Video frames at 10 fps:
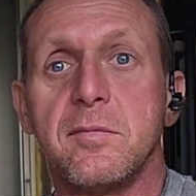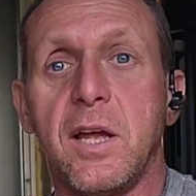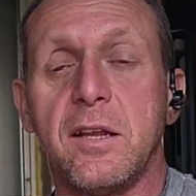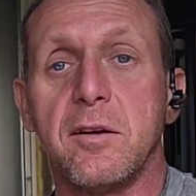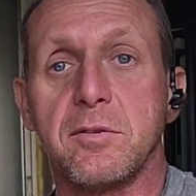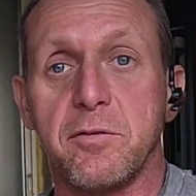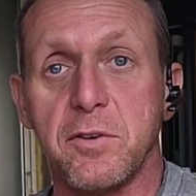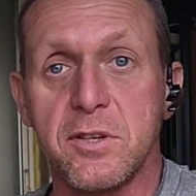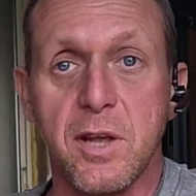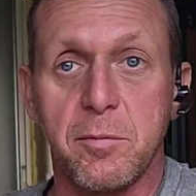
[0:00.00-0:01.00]
like it was the
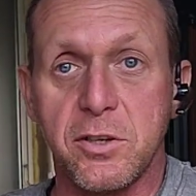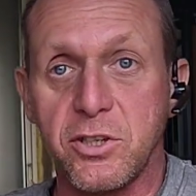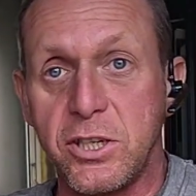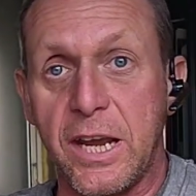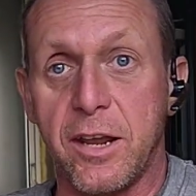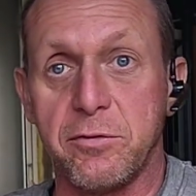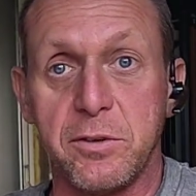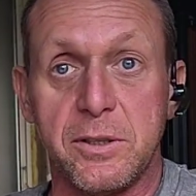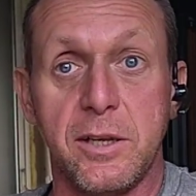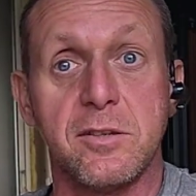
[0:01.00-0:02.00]
first time that she had a
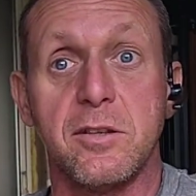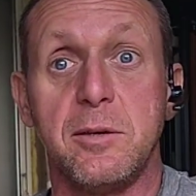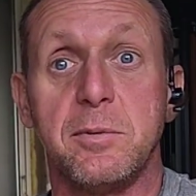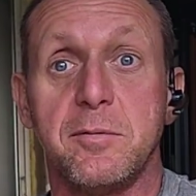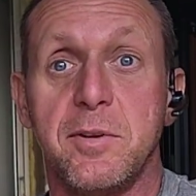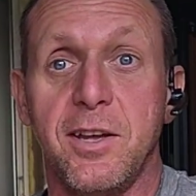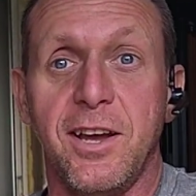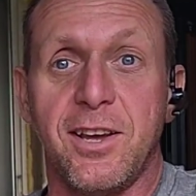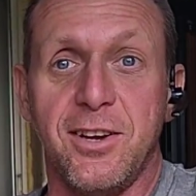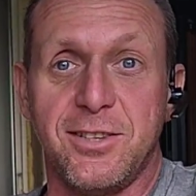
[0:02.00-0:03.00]
full night's sleep
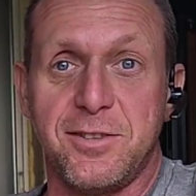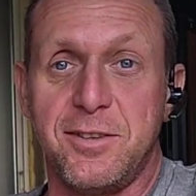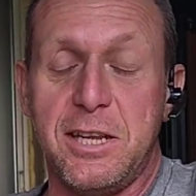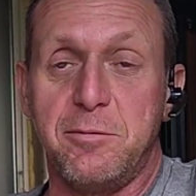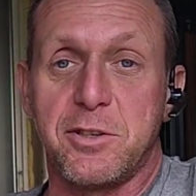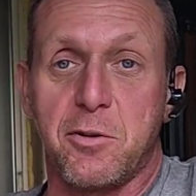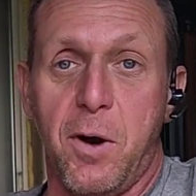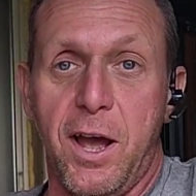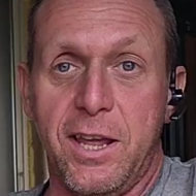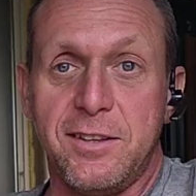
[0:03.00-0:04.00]
because he was
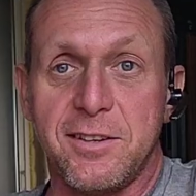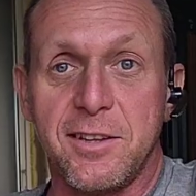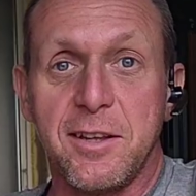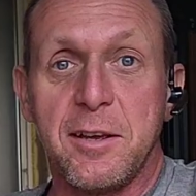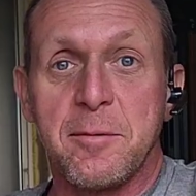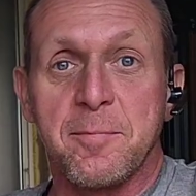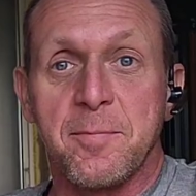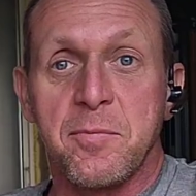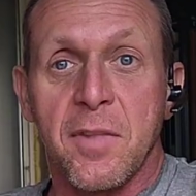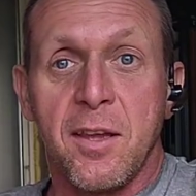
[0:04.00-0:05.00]
quiet.
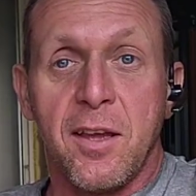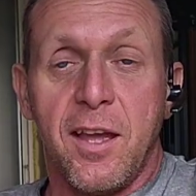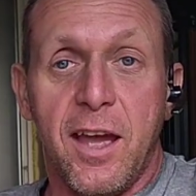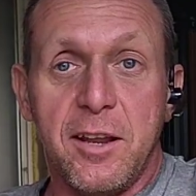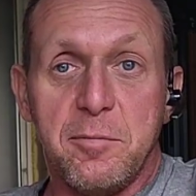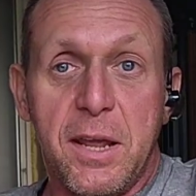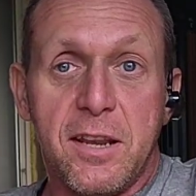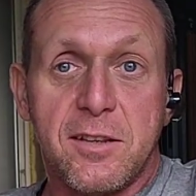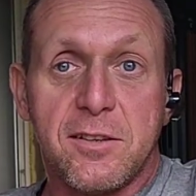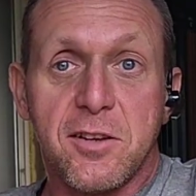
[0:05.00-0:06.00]
And it
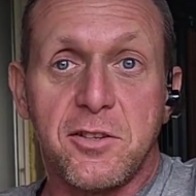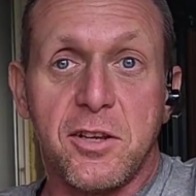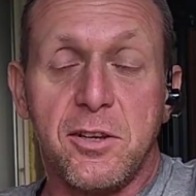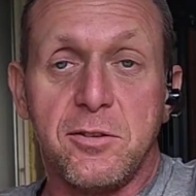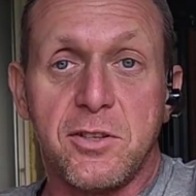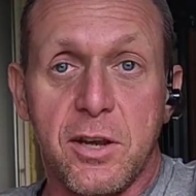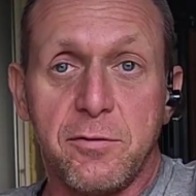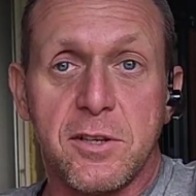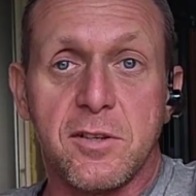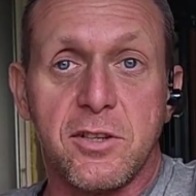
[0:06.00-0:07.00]
made such a huge
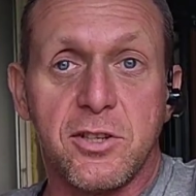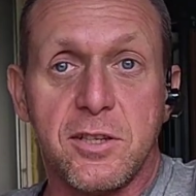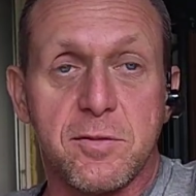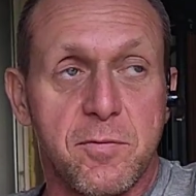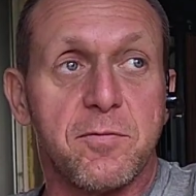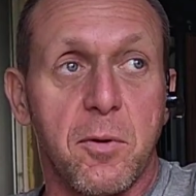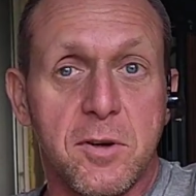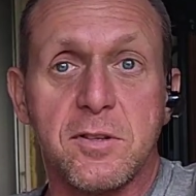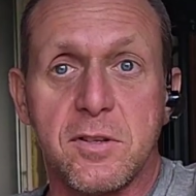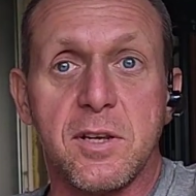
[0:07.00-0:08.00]
difference that she
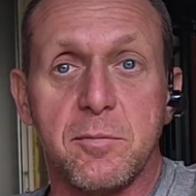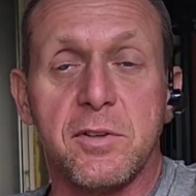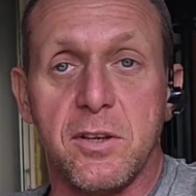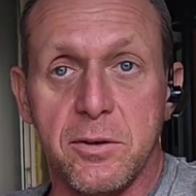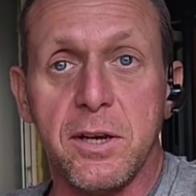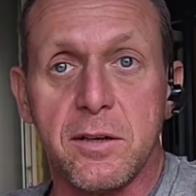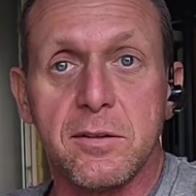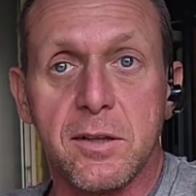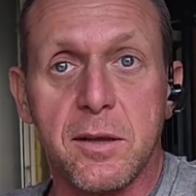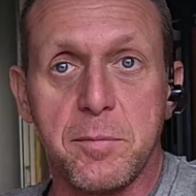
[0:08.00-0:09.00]
forces him to do it,
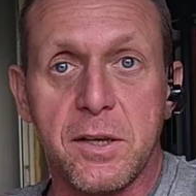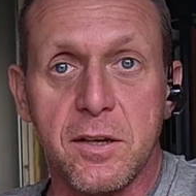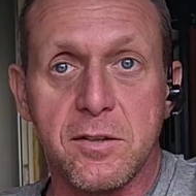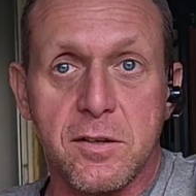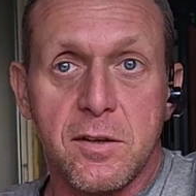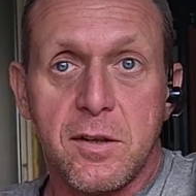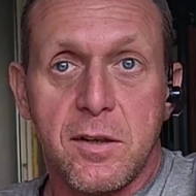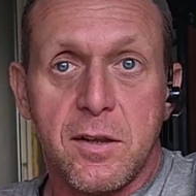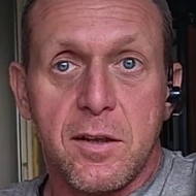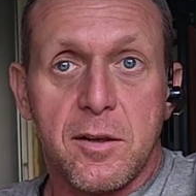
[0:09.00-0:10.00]
like because
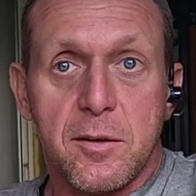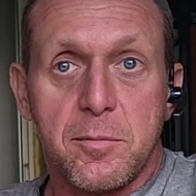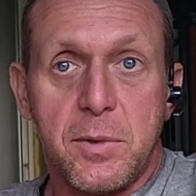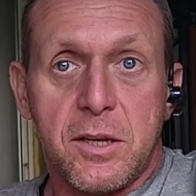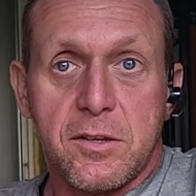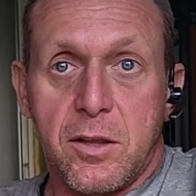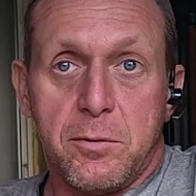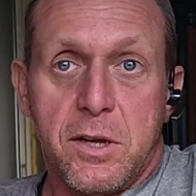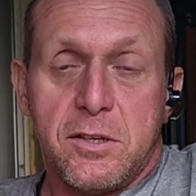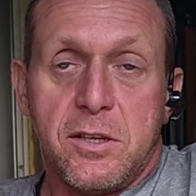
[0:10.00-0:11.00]

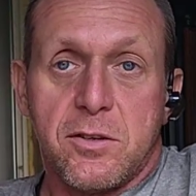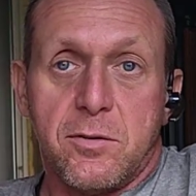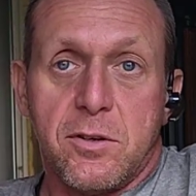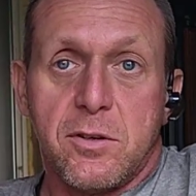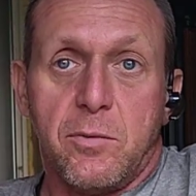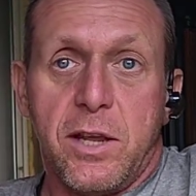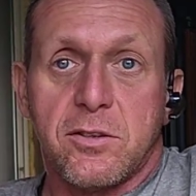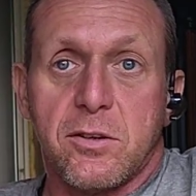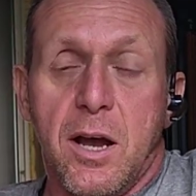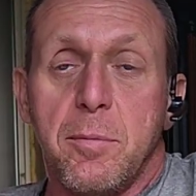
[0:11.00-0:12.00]
otherwise he snores and
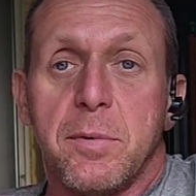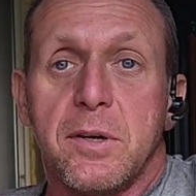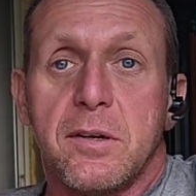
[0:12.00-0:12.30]
wakes her up.